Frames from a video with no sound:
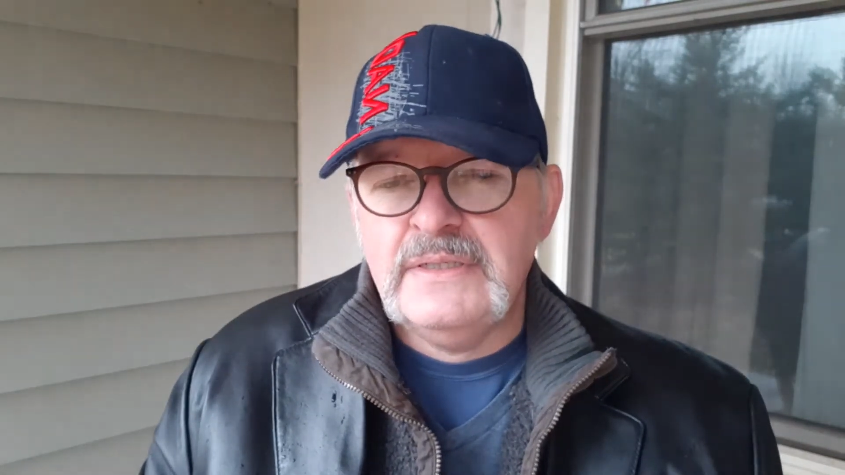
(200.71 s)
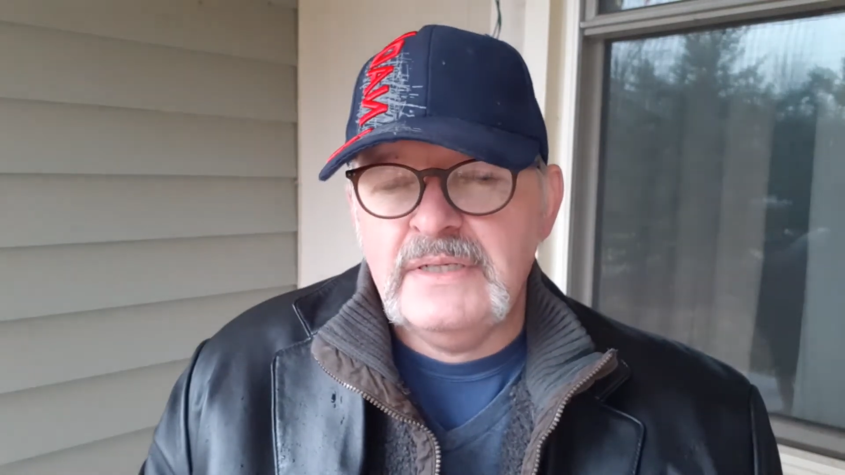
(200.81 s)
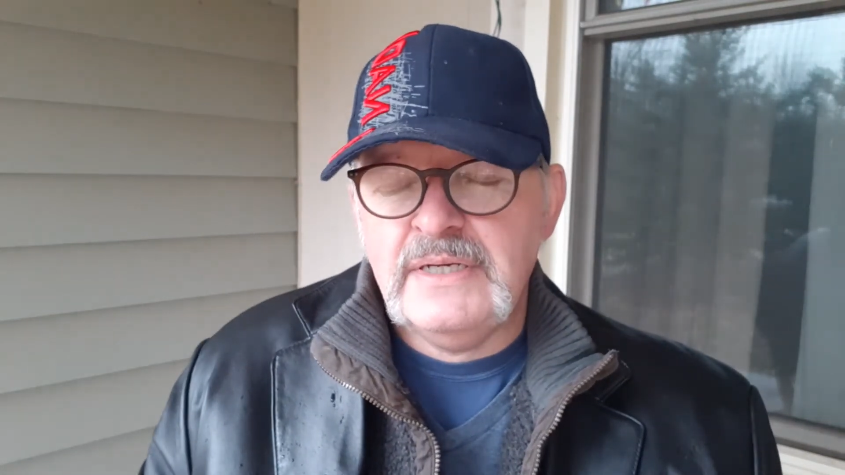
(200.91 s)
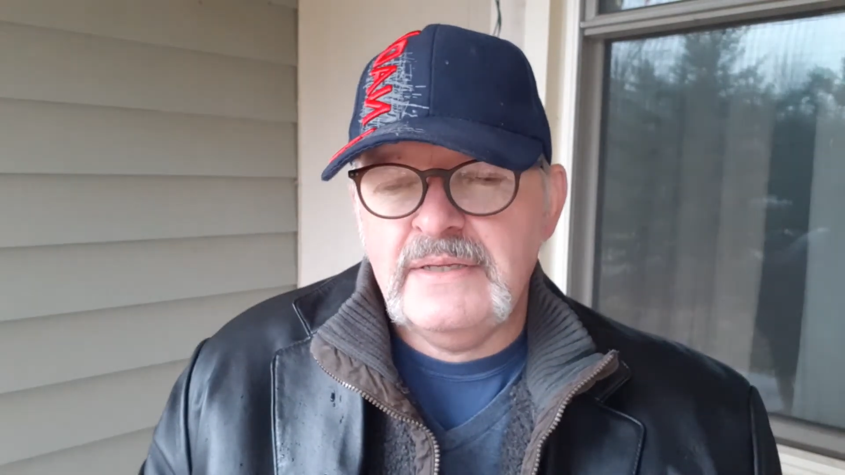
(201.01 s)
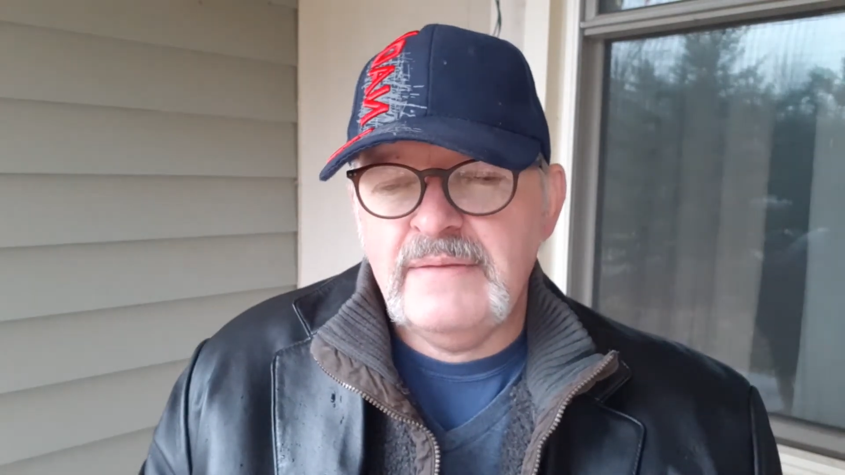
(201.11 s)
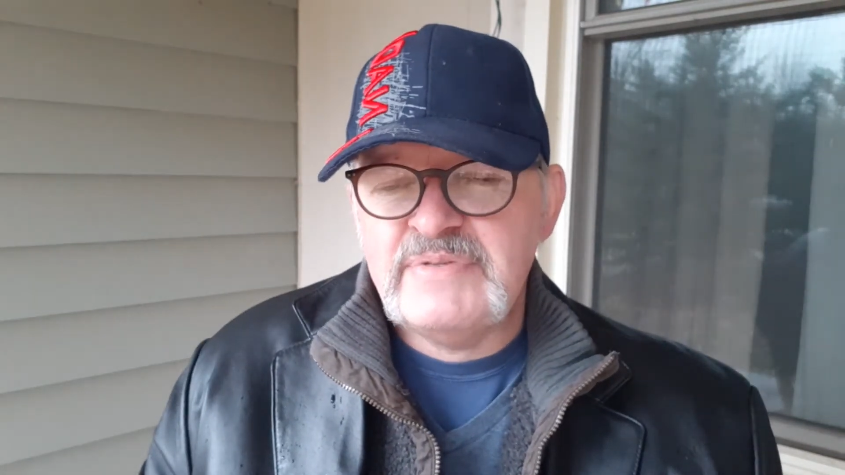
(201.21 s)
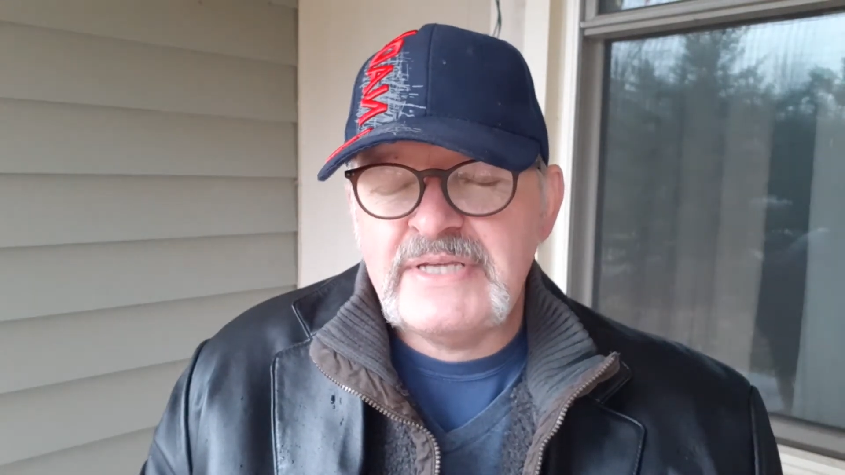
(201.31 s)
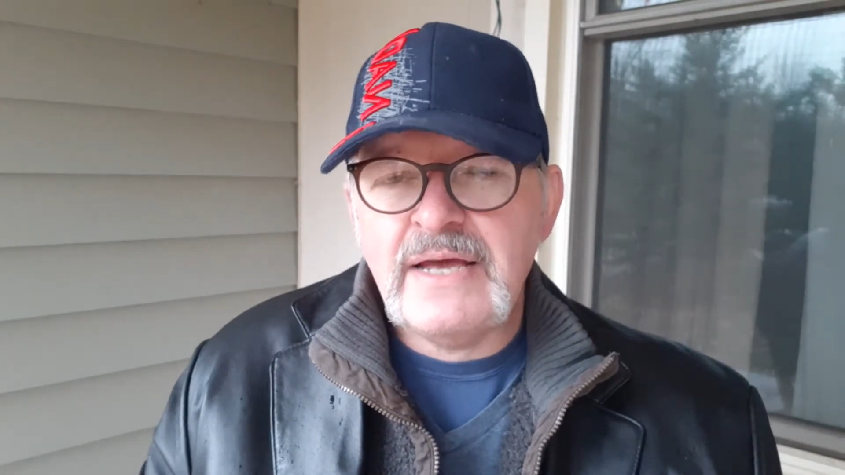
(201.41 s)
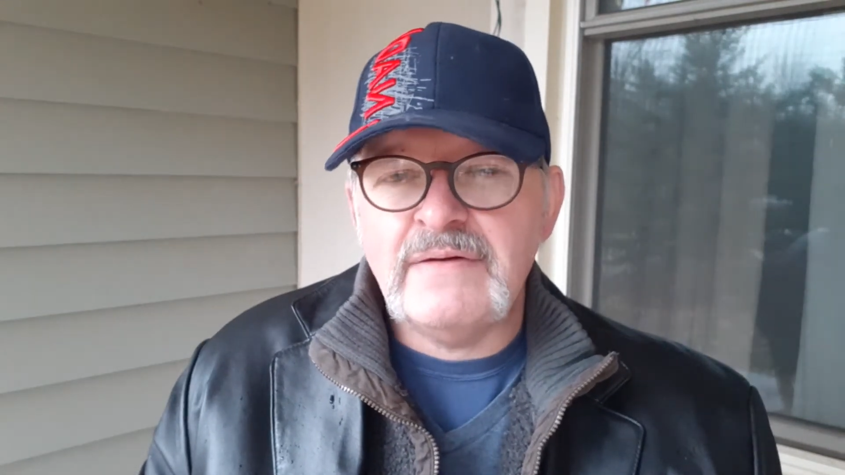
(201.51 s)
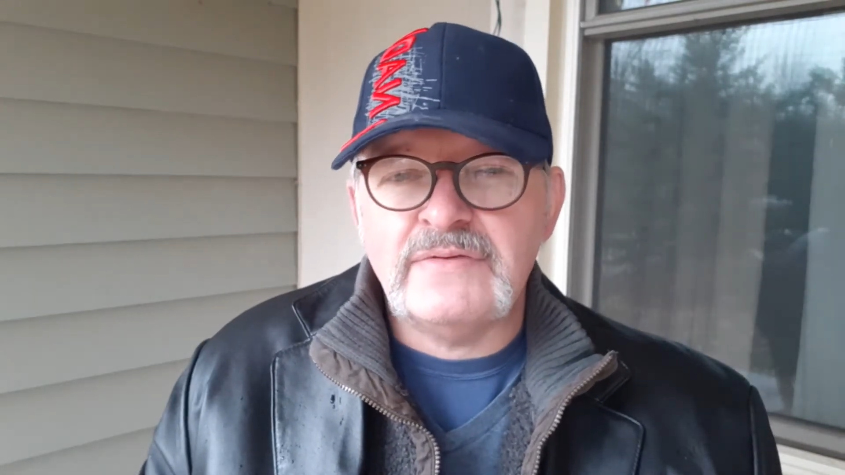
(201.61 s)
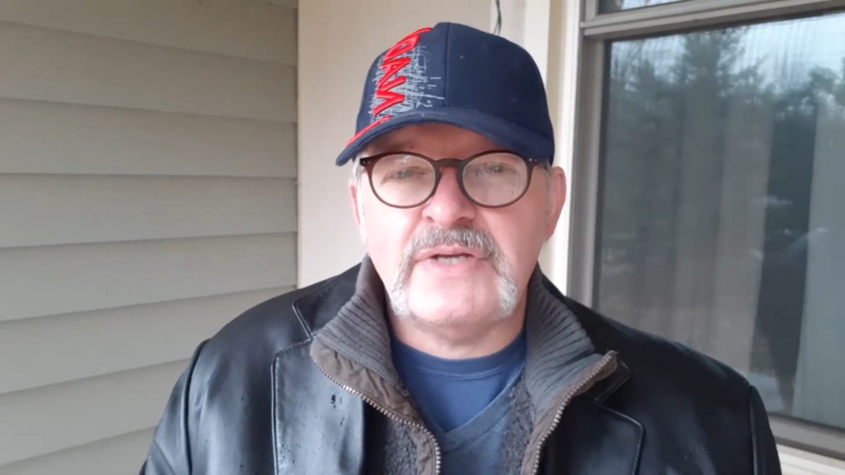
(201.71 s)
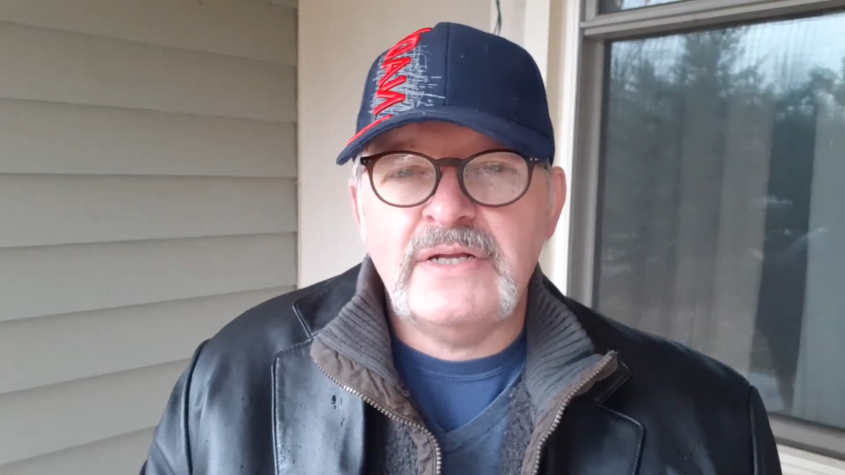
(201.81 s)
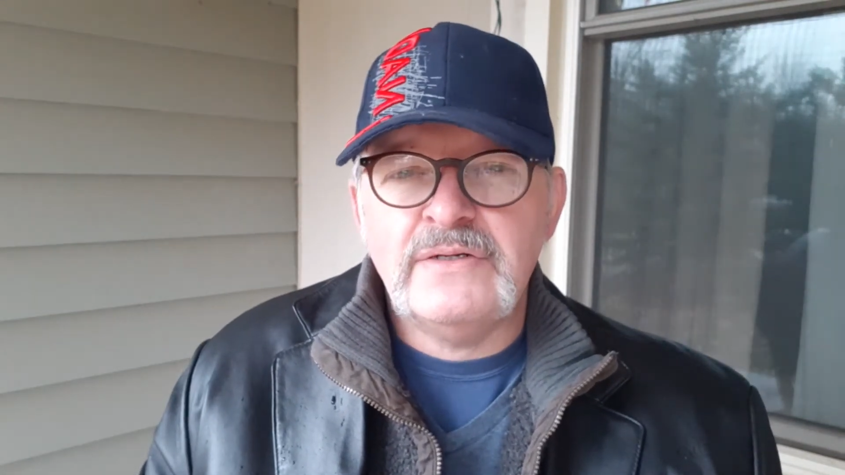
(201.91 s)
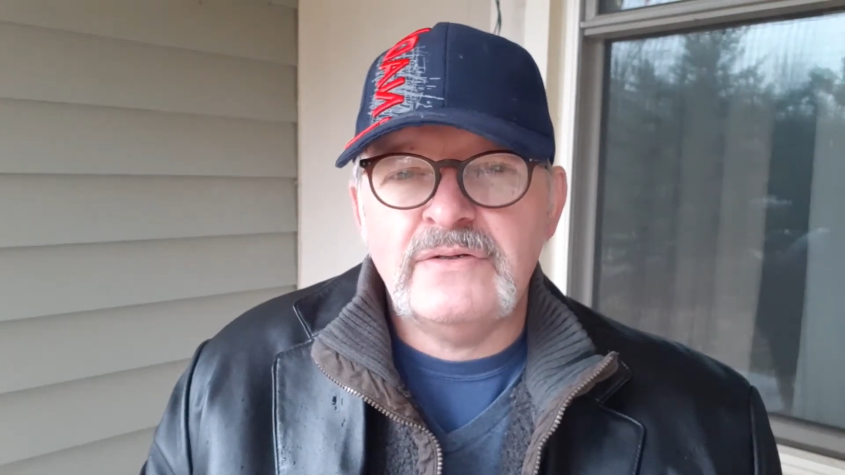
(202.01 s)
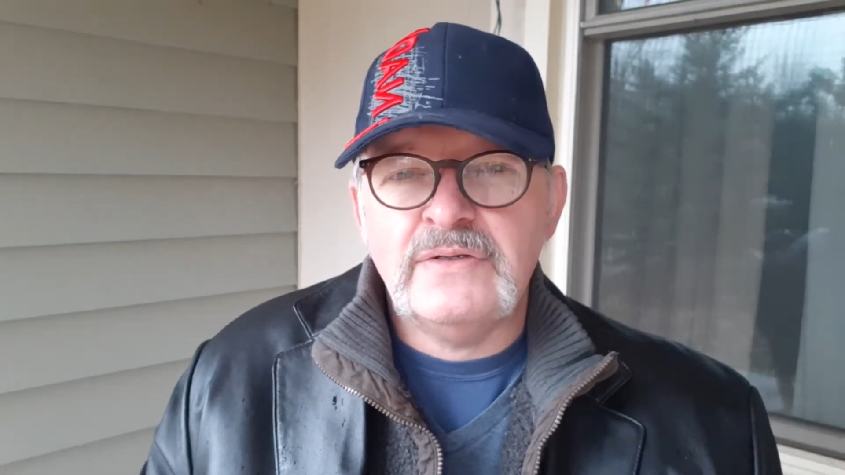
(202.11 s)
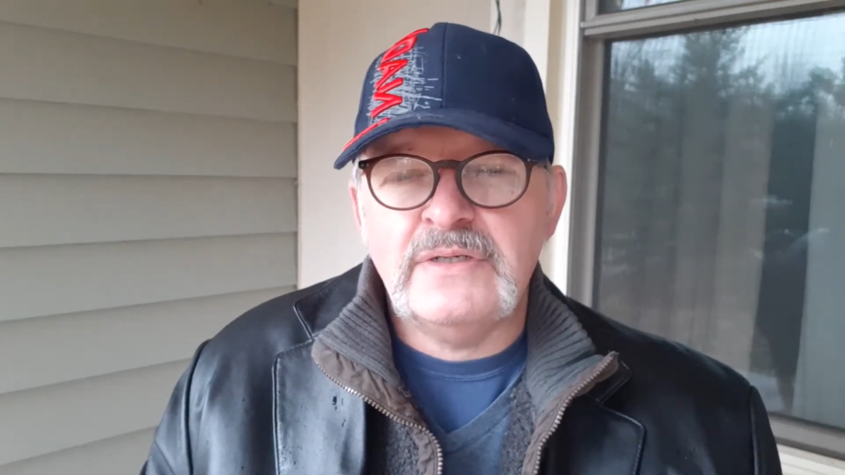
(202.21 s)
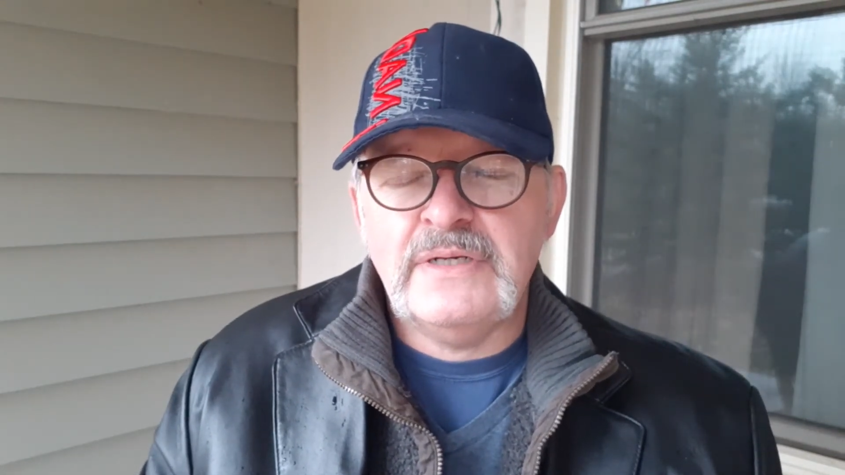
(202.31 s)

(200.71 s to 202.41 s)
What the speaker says: themselves under